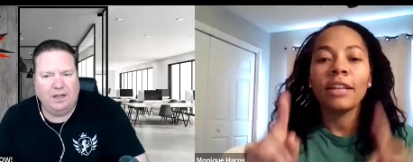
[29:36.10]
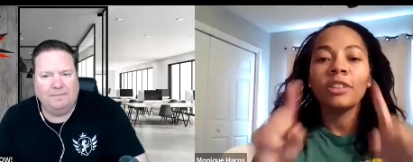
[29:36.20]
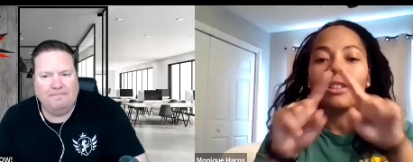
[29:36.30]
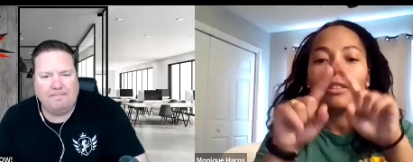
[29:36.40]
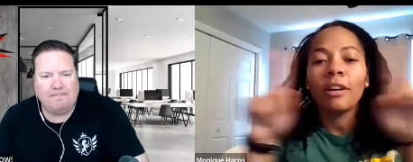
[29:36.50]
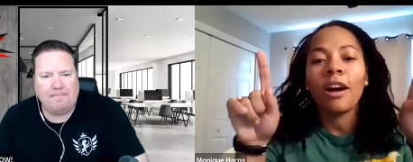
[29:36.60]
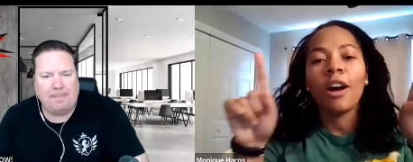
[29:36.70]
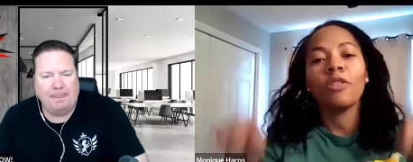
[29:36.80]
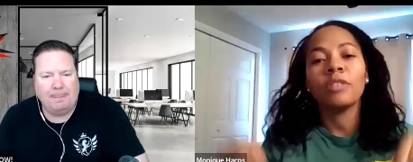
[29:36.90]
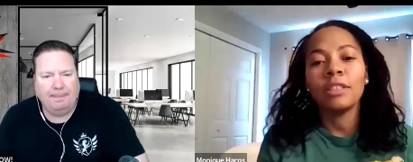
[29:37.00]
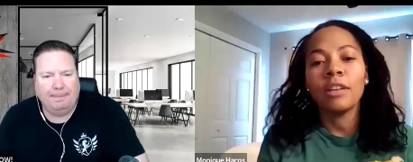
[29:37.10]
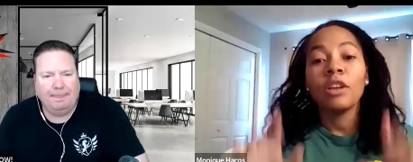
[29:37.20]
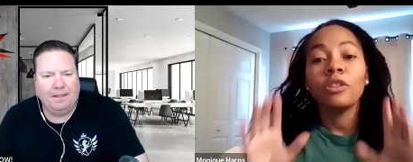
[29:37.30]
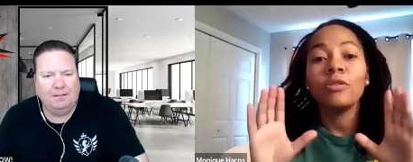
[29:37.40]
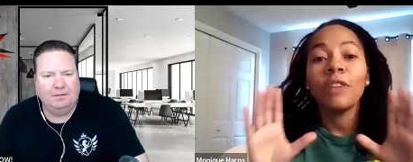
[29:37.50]
Speaker 1: And oh,
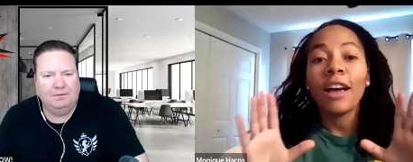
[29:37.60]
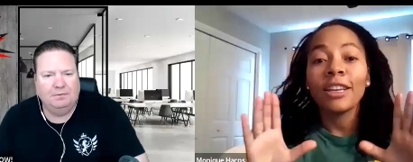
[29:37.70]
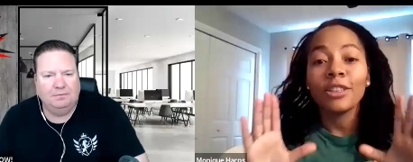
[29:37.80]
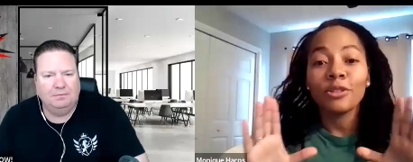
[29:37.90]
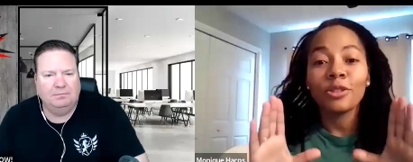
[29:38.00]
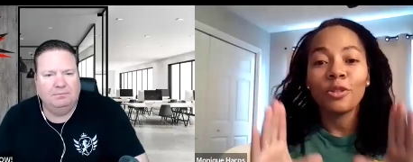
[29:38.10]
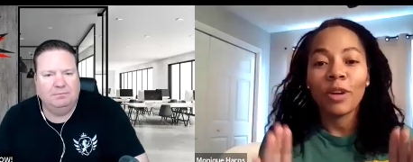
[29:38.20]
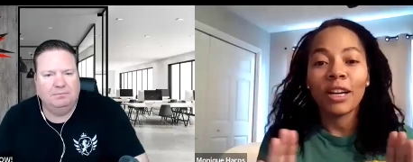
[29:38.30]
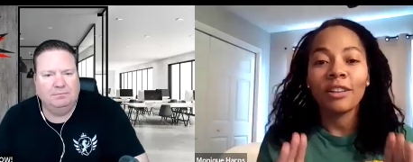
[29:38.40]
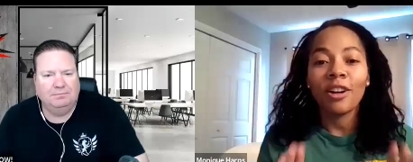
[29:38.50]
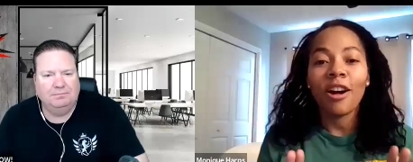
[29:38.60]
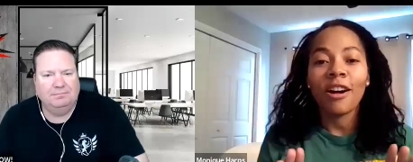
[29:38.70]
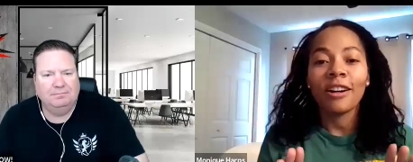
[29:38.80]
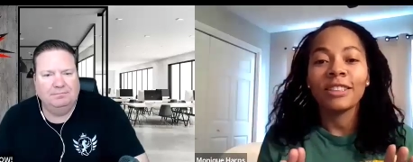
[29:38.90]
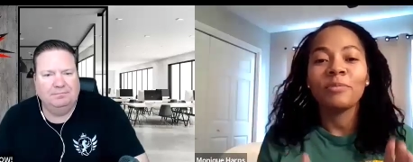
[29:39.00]
do not use squared
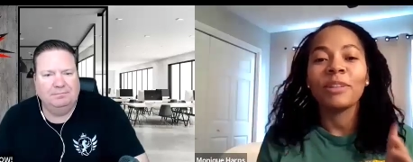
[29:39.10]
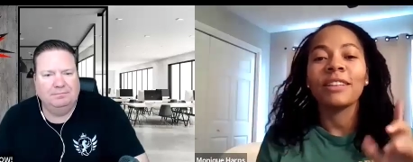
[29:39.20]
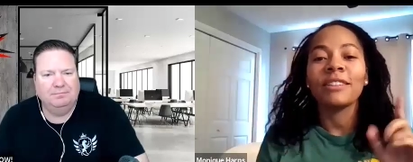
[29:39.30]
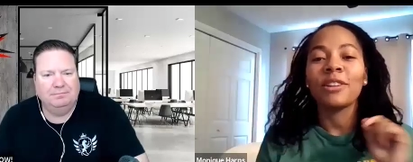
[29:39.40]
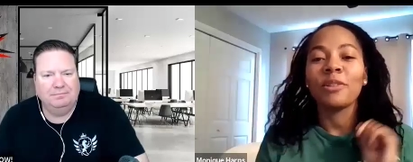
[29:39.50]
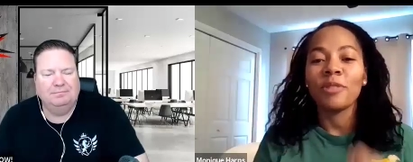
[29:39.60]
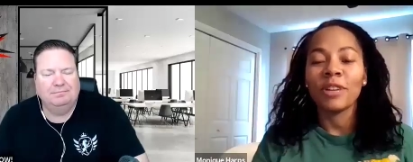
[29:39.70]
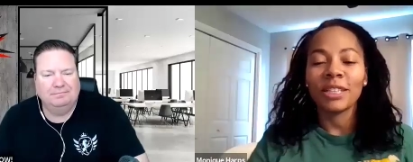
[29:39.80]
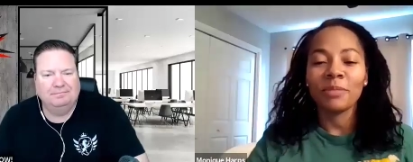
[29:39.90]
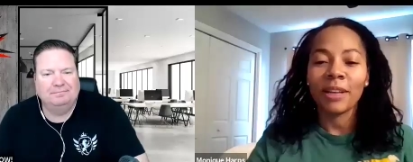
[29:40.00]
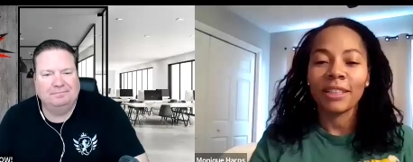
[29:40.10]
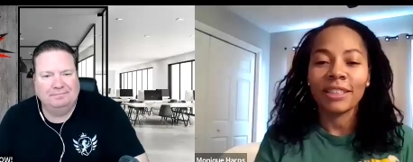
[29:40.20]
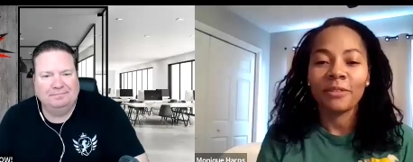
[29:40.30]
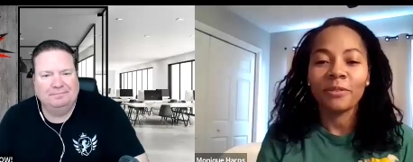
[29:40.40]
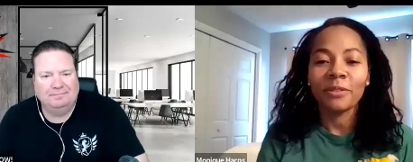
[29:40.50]
cards because they're more
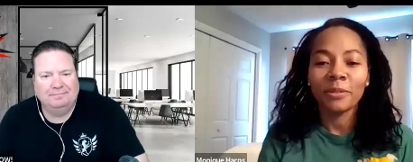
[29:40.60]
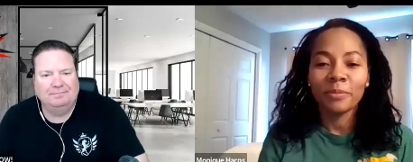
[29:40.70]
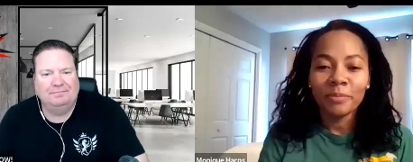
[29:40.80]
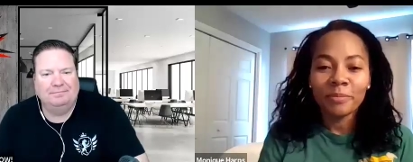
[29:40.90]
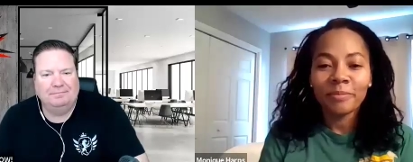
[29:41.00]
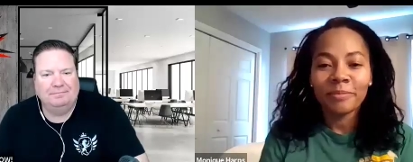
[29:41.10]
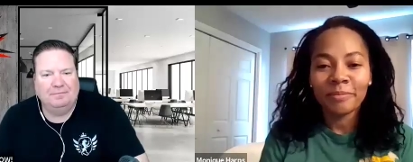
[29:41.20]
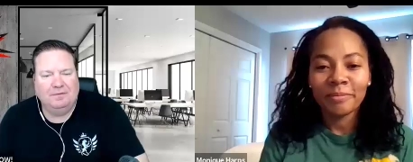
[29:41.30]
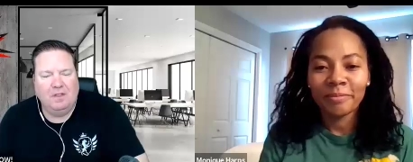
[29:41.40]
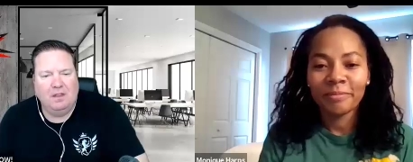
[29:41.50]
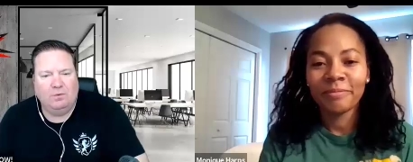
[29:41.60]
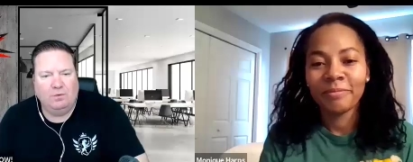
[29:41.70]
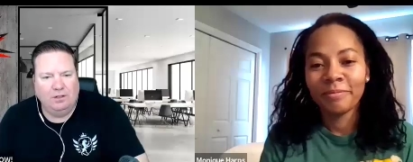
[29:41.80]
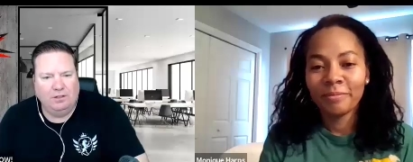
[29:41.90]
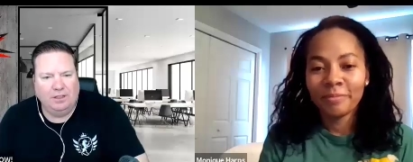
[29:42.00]
expensive.
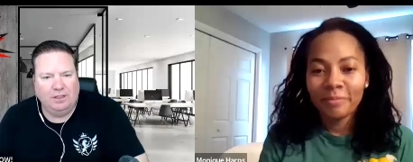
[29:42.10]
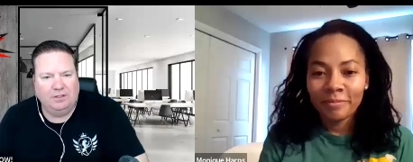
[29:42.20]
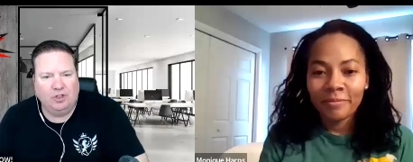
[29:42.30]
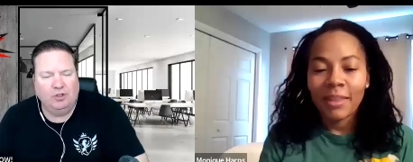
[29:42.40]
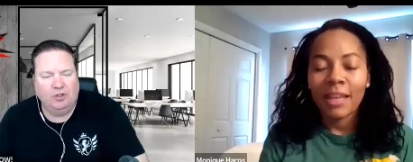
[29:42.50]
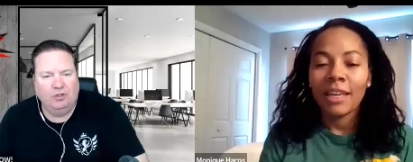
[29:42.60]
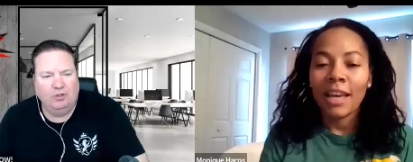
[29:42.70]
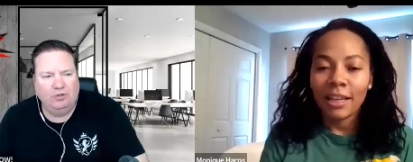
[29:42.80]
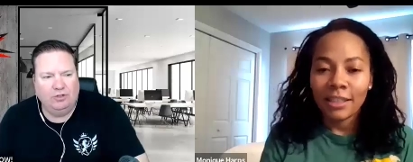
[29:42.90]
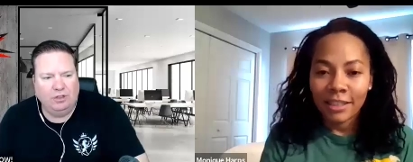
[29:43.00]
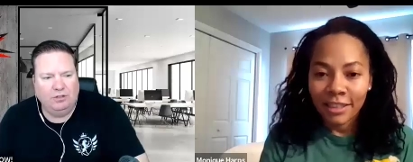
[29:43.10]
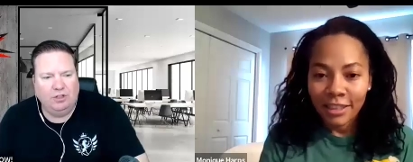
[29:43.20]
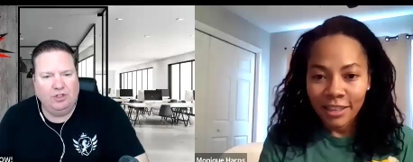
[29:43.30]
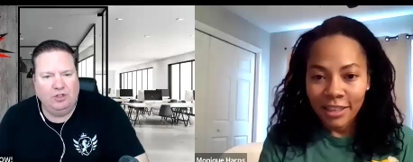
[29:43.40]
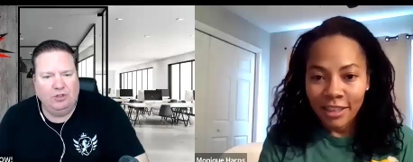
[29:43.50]
Speaker 2: Really? So you yeah.
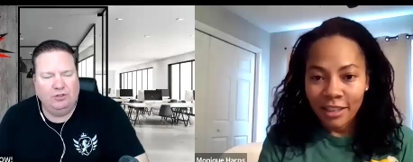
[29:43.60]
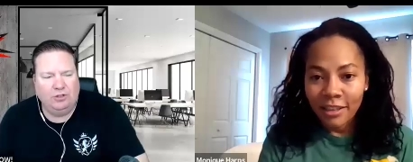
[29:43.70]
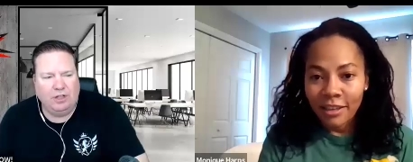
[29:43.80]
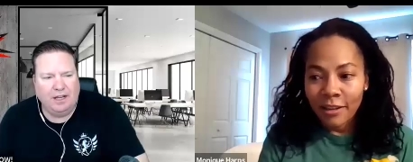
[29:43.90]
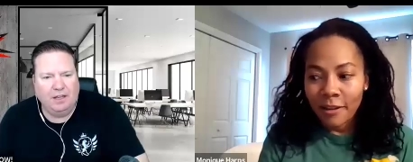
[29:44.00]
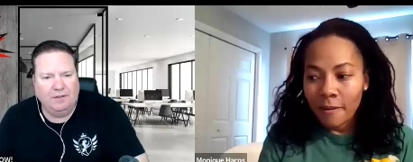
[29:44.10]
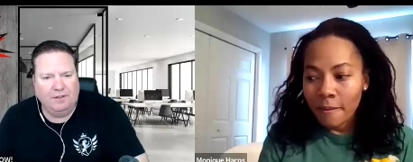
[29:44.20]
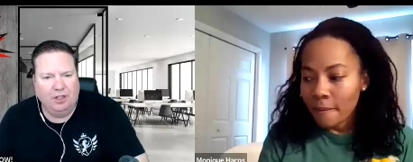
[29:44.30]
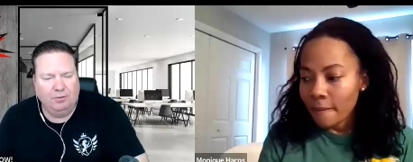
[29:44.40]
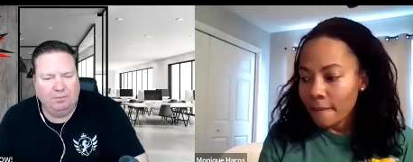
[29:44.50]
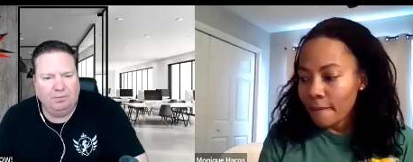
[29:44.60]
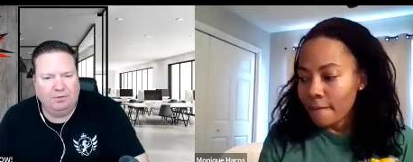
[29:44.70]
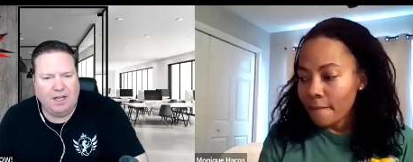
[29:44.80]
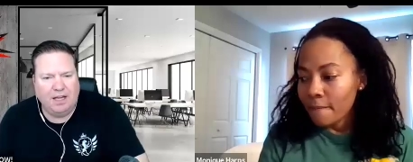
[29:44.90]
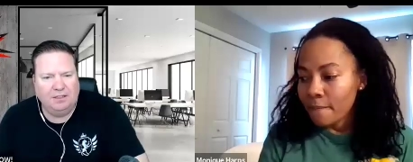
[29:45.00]
Did you use like envelope
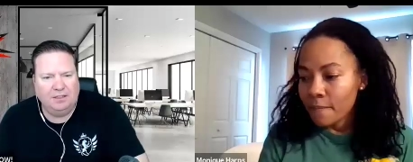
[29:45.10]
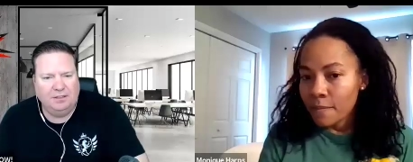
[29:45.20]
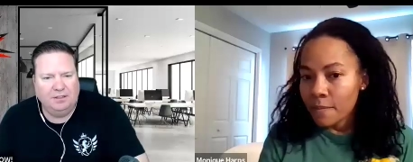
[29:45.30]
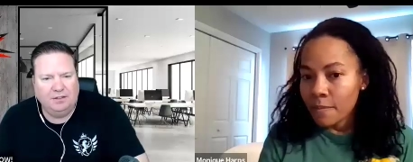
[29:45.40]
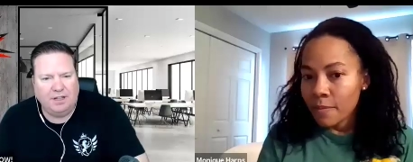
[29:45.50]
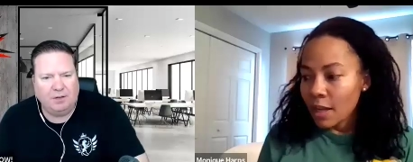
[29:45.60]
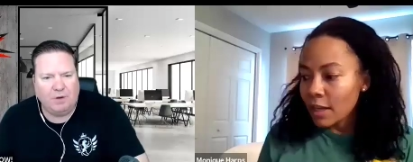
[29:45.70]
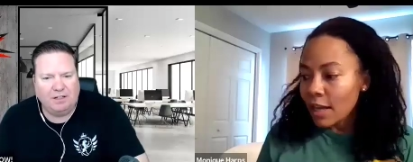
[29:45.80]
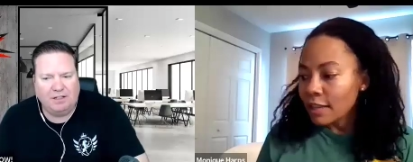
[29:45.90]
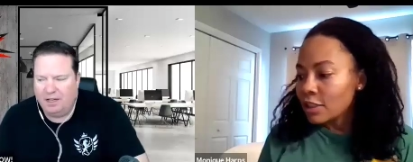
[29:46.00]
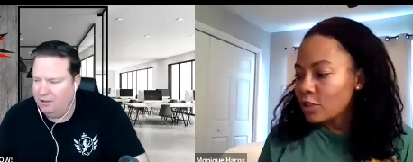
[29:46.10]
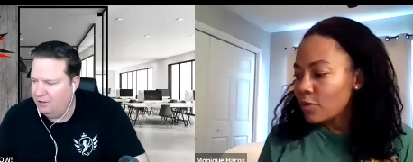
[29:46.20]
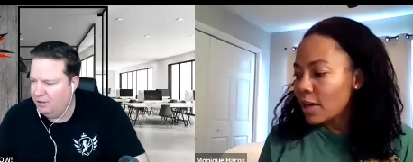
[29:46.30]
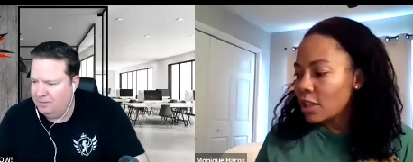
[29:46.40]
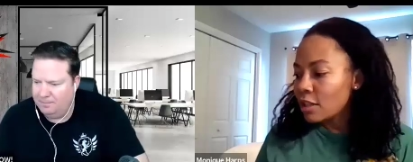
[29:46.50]
size, like regular? Yeah,
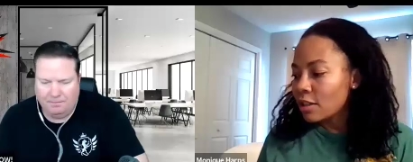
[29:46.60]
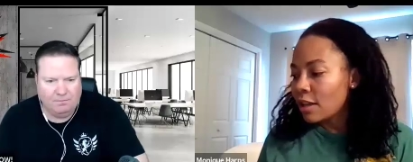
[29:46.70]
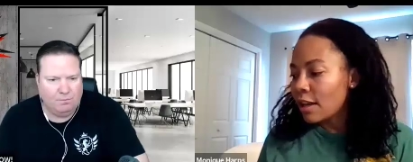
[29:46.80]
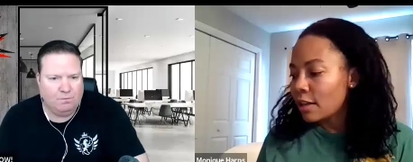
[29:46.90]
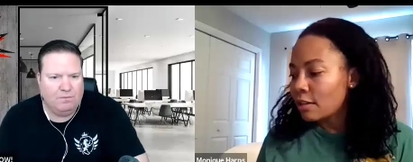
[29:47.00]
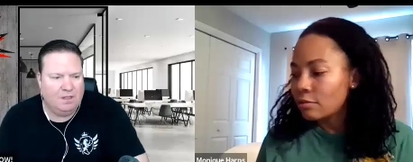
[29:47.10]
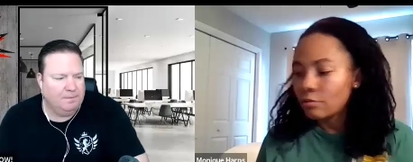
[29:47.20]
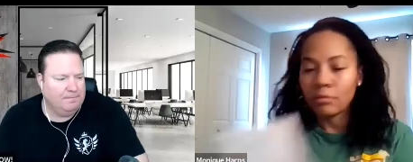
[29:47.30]
just
Speaker 1: regular like